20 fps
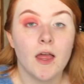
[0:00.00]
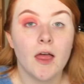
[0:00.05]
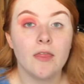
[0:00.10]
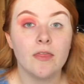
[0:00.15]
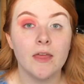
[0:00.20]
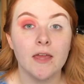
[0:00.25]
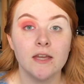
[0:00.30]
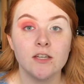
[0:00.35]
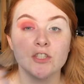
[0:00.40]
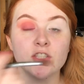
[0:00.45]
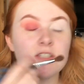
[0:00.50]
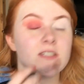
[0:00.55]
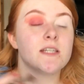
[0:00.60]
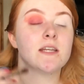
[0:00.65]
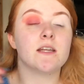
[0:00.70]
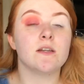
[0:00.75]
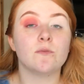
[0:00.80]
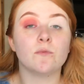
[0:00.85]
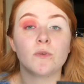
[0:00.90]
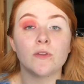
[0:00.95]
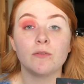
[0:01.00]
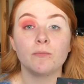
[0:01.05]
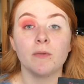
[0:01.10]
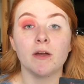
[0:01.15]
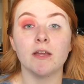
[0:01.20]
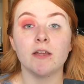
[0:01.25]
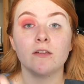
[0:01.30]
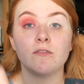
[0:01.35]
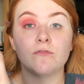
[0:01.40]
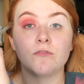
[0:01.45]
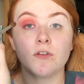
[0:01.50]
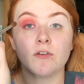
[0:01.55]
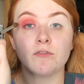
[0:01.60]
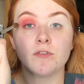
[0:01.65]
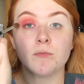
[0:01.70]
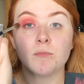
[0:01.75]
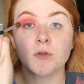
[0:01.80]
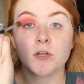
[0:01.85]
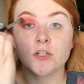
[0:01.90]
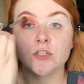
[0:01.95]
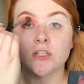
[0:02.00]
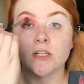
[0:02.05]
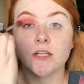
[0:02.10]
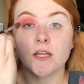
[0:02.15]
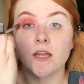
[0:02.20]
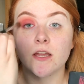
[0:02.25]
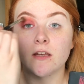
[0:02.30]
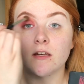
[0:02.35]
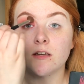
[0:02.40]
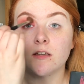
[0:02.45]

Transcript: And then just in with my fluffy brush again,